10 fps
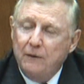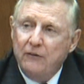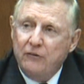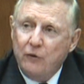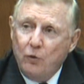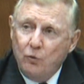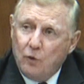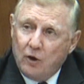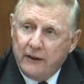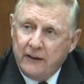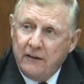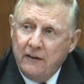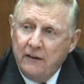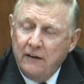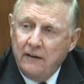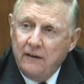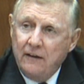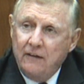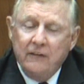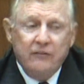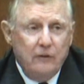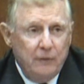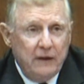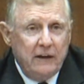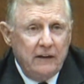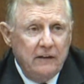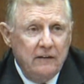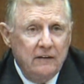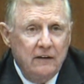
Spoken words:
been stonewalling this committee.